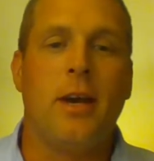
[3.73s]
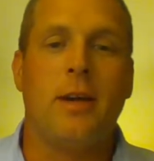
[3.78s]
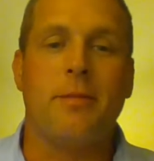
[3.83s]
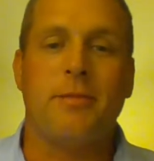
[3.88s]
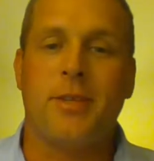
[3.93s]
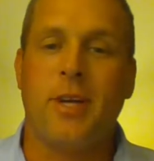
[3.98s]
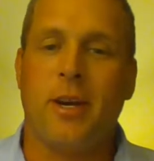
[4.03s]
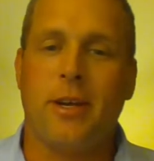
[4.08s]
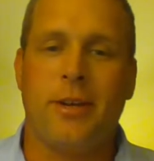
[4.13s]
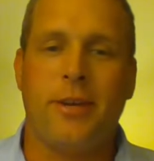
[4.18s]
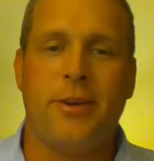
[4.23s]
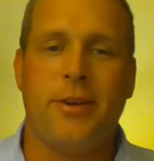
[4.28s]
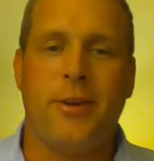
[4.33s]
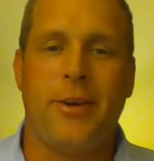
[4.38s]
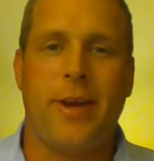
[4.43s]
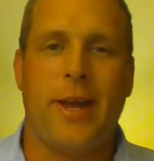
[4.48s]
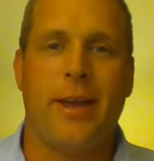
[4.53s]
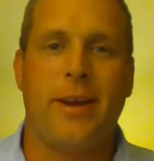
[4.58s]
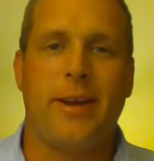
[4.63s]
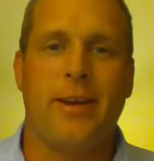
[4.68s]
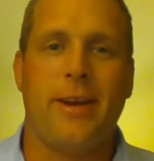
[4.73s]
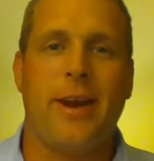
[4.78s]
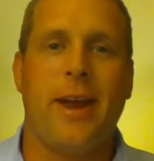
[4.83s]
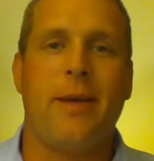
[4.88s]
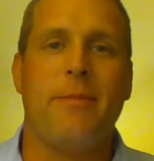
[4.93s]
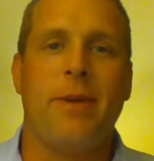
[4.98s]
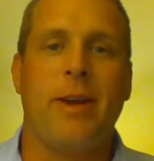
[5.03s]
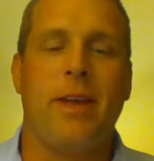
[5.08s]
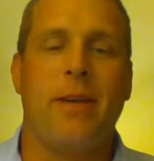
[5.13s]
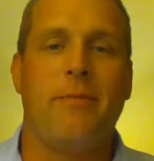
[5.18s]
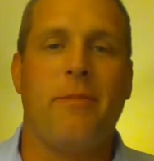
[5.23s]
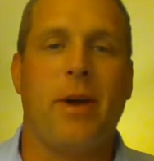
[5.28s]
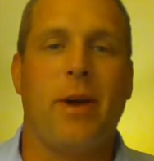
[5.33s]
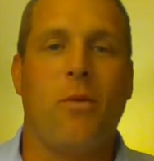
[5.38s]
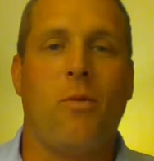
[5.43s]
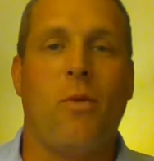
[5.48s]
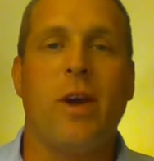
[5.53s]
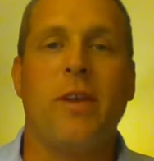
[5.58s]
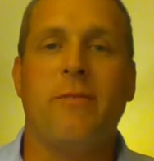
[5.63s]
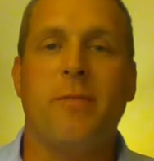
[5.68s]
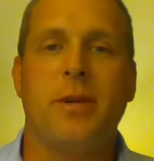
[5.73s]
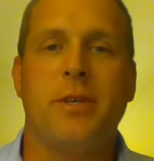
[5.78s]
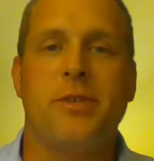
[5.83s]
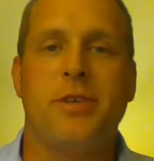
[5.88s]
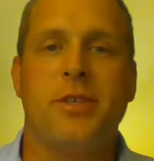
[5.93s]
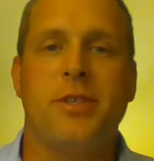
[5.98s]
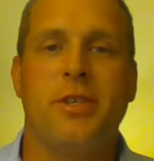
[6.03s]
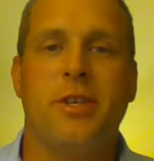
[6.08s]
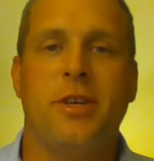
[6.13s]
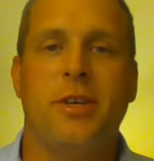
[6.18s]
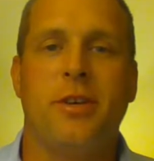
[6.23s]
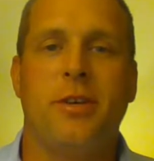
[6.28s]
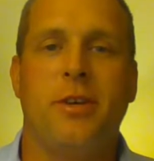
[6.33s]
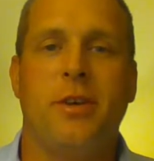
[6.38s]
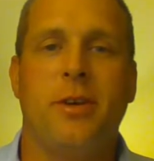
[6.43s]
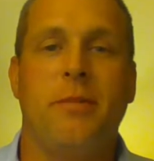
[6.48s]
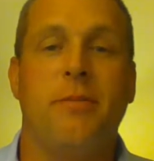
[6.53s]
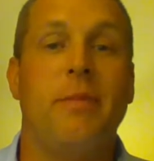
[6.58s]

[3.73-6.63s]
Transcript: I'm talking to you today to nominate my wife Patricia,